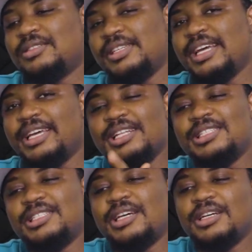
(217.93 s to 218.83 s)
They're
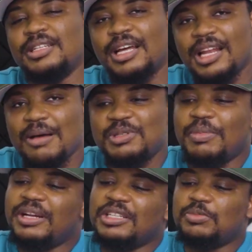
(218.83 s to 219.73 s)
against the club's
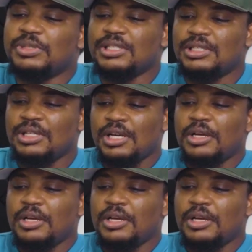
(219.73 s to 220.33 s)
management.